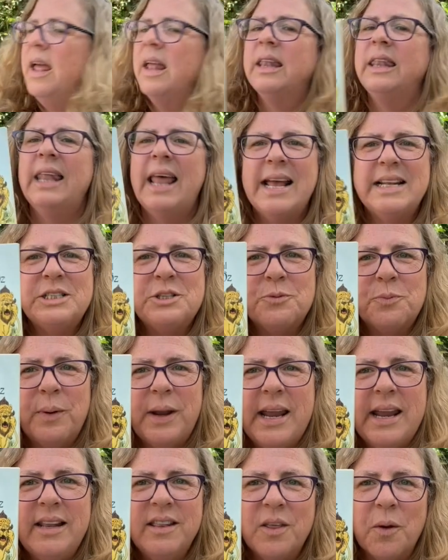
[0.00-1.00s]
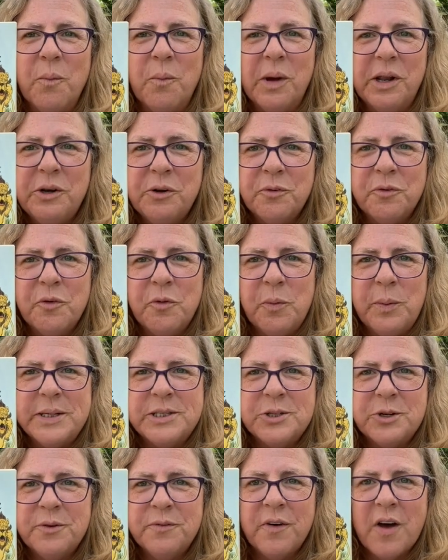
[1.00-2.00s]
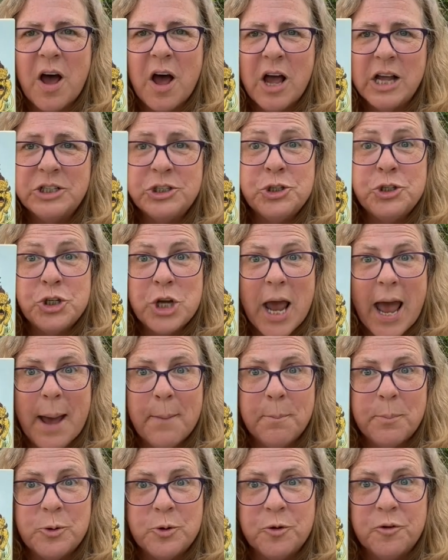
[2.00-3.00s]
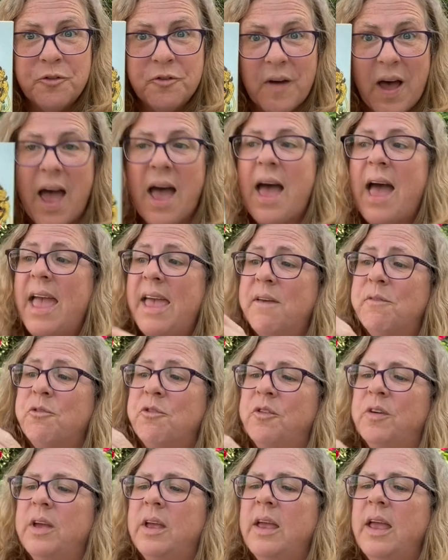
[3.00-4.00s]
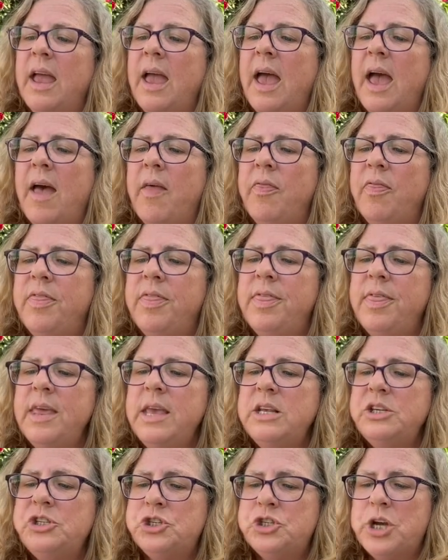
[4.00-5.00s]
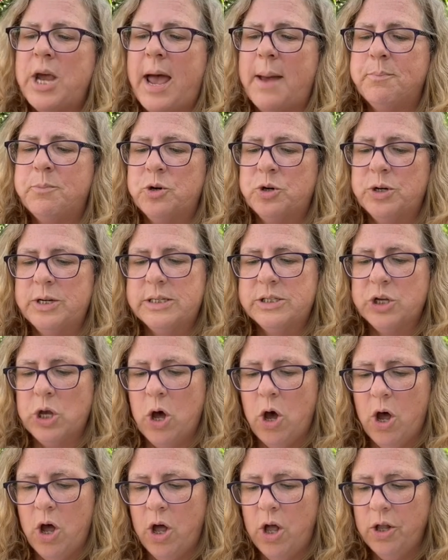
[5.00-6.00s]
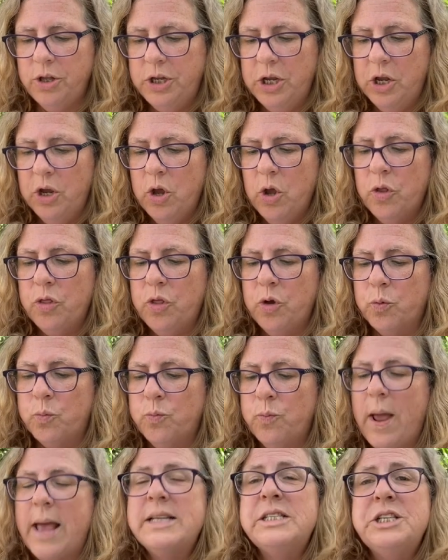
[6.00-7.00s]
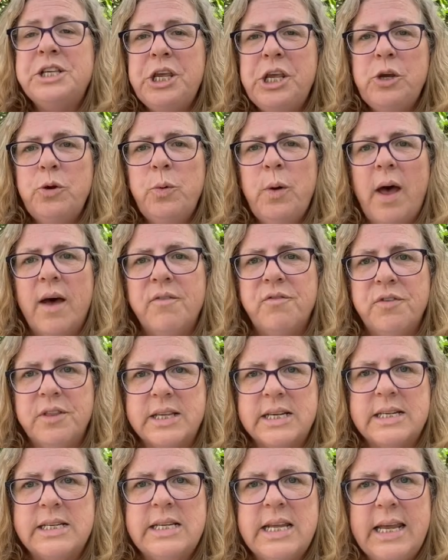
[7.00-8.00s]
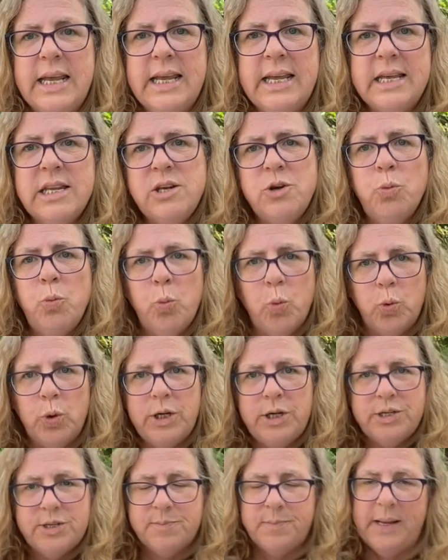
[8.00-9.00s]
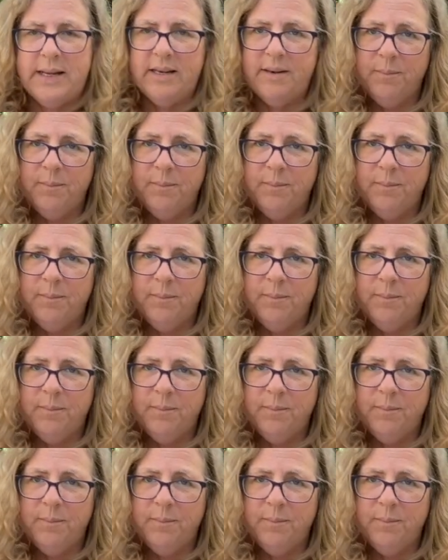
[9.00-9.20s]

Let's read The Wonderful Wizard of Oz, Chapter 5. And this chapter is called The Rescue of the Tin Woodsman.